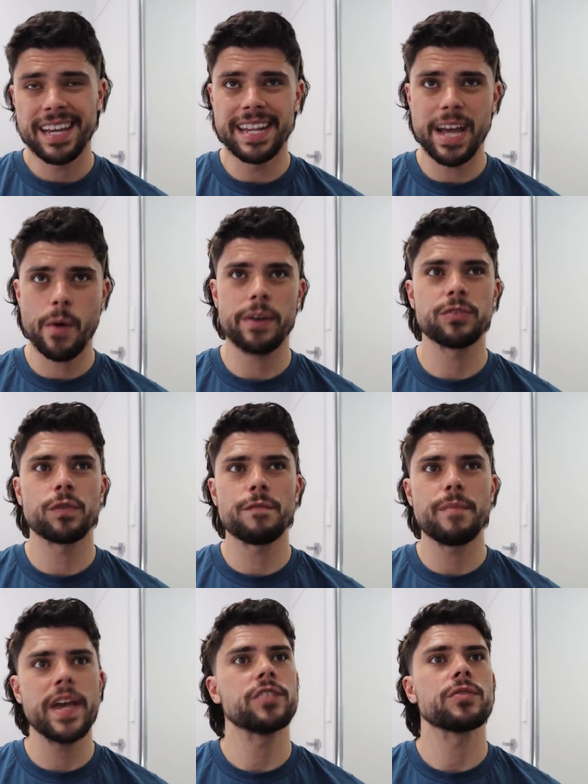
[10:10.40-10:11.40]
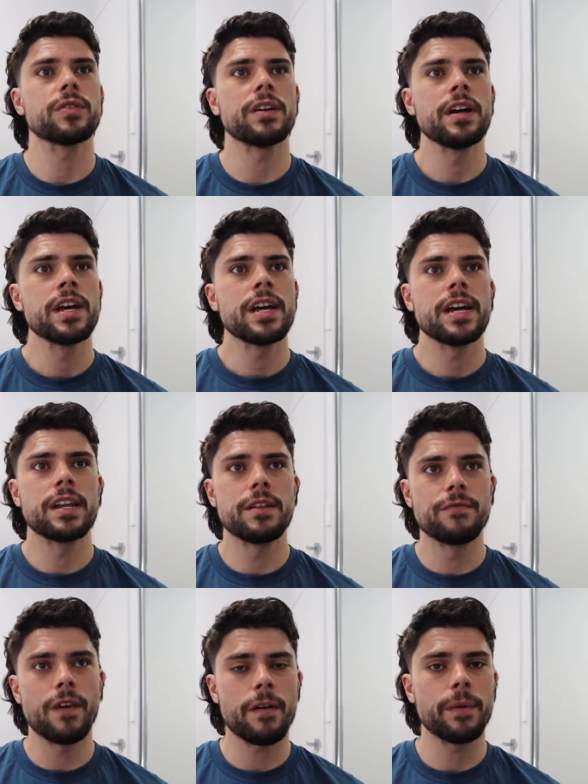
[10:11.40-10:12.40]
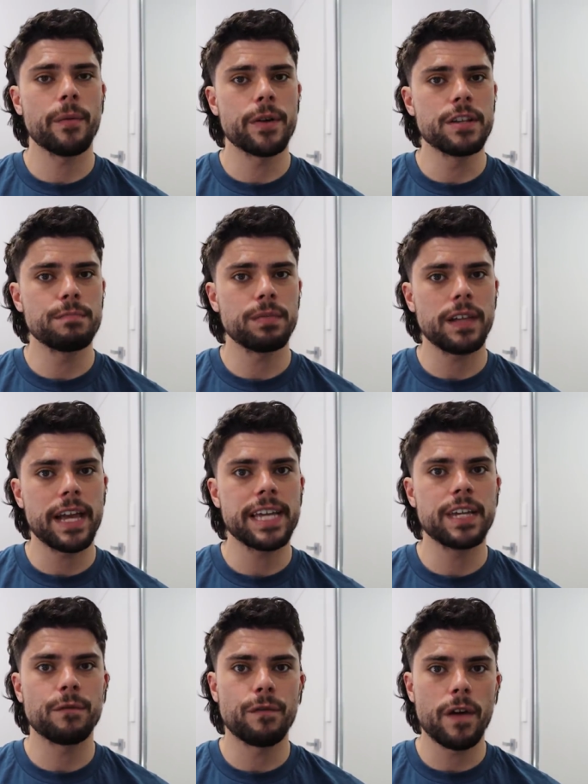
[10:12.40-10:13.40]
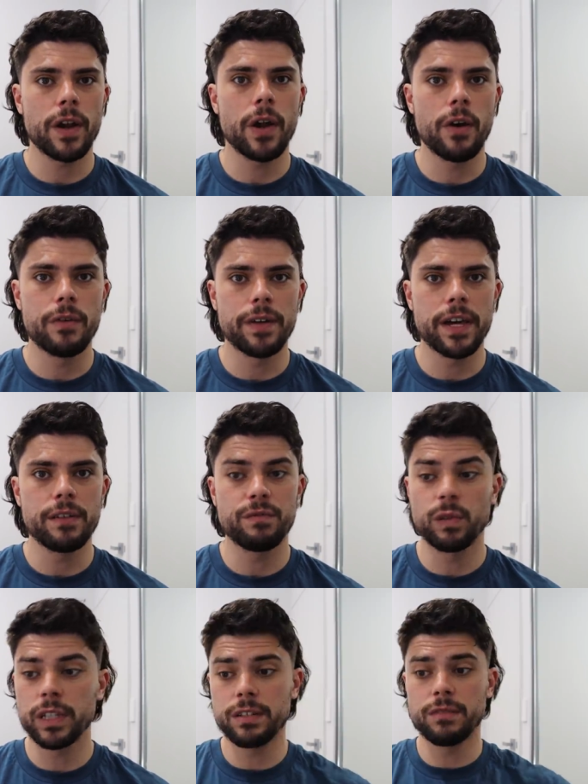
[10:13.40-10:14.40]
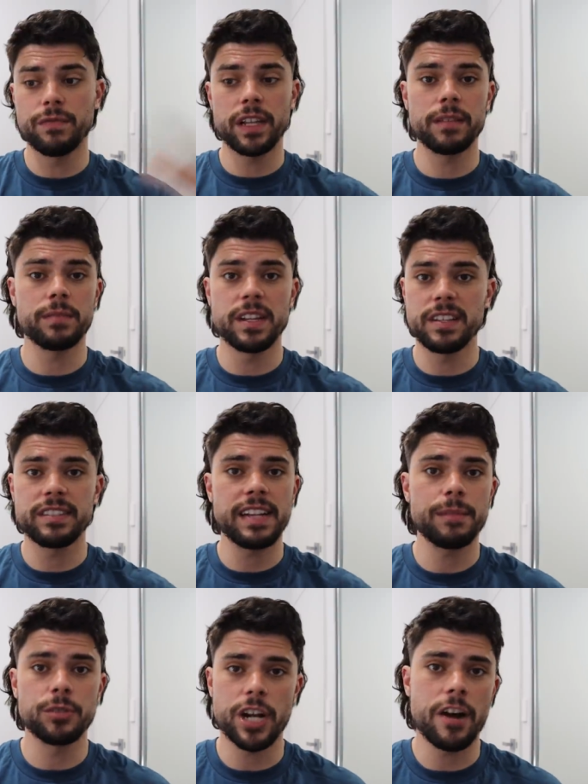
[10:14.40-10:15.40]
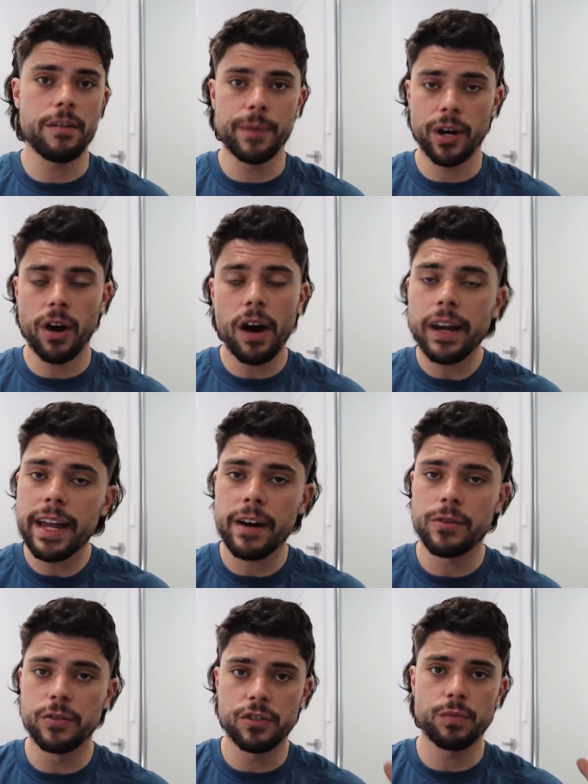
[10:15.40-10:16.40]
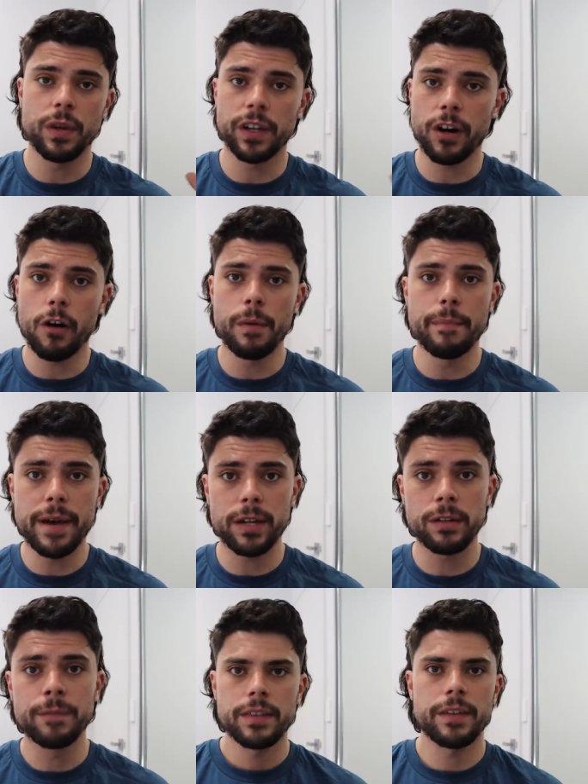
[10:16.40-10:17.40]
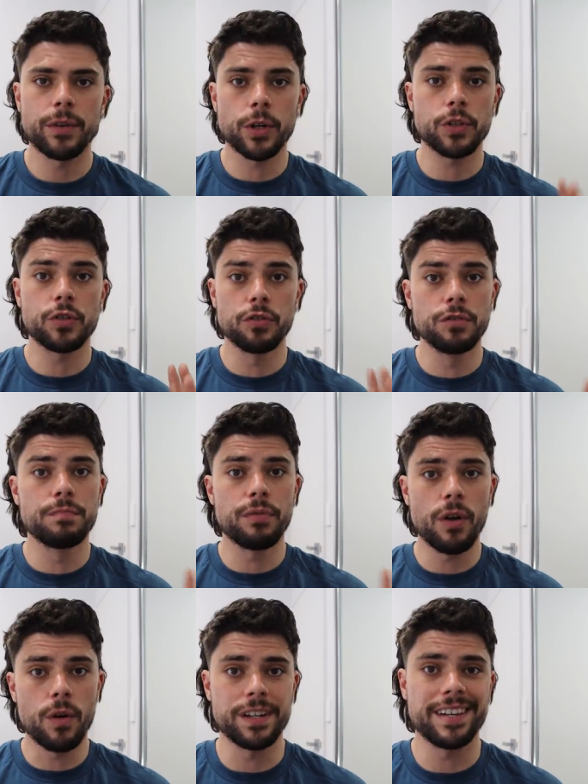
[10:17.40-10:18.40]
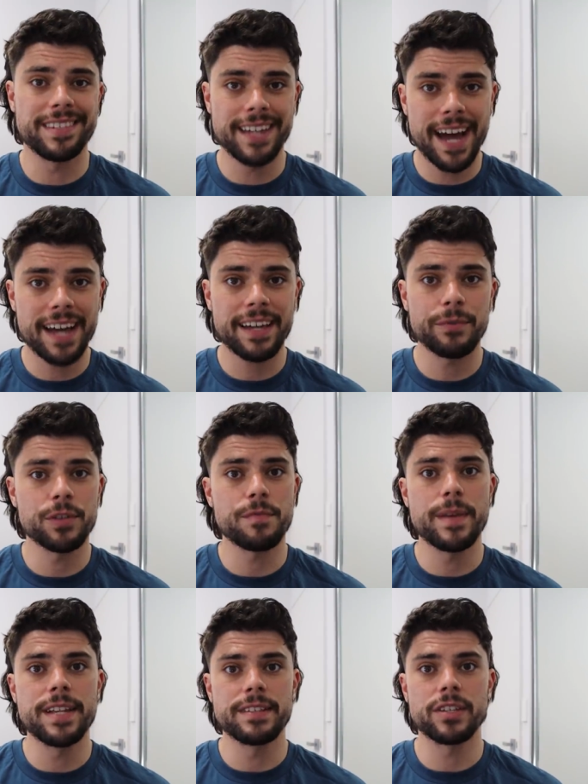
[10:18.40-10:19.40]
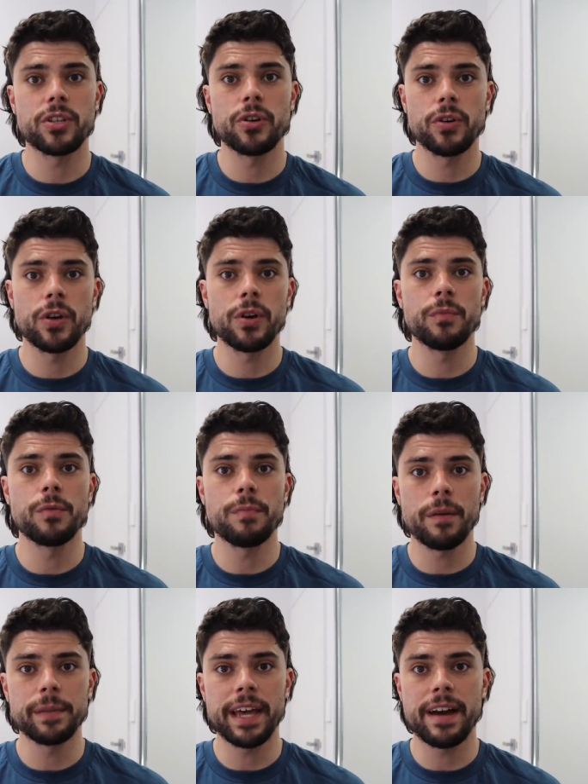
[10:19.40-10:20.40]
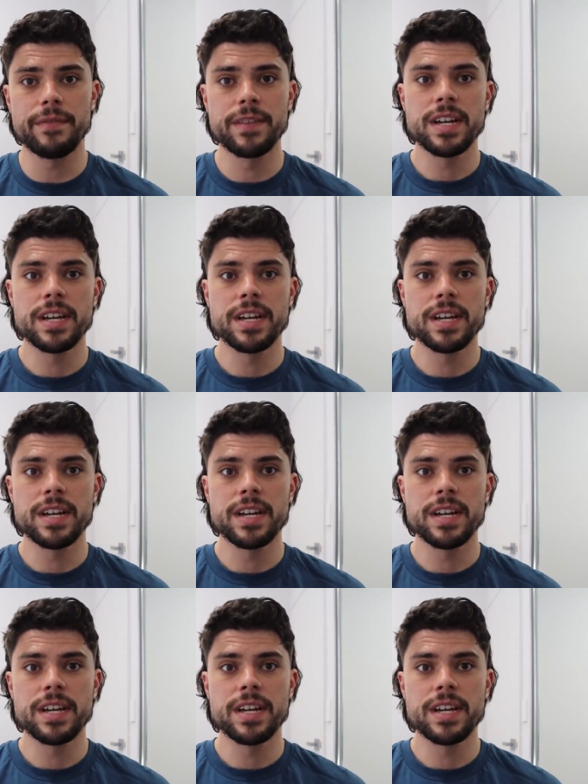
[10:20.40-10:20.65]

And now I sort of picture an environment where he's playing in front of a fully developed and established Harry McKay now, who just won the Coleman Medal. They've got a two pronged attack, which means that Curnow will probably have